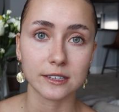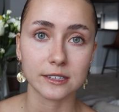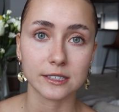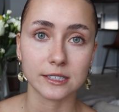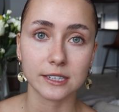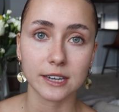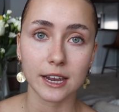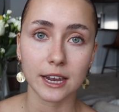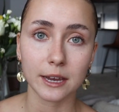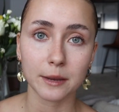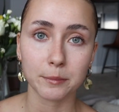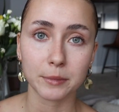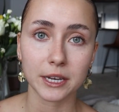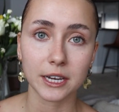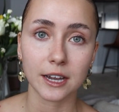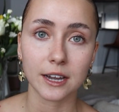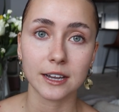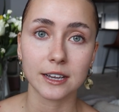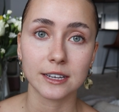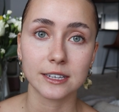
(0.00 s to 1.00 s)
this day
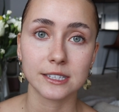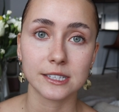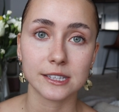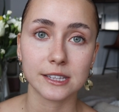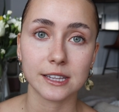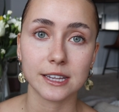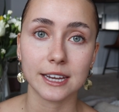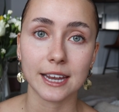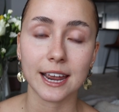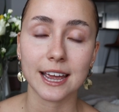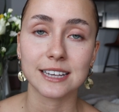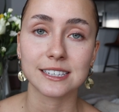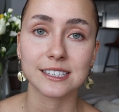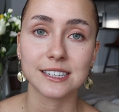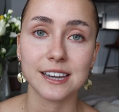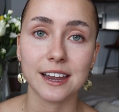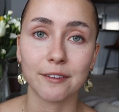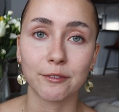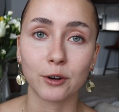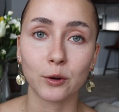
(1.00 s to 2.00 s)
because it
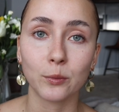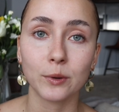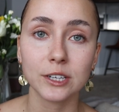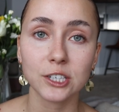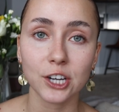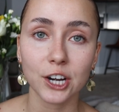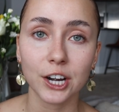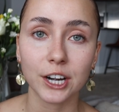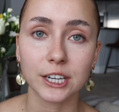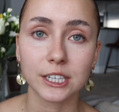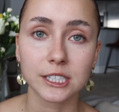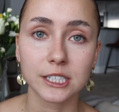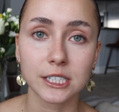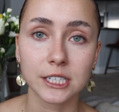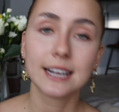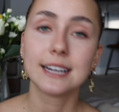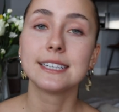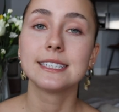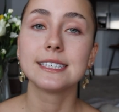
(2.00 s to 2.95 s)
has never returned.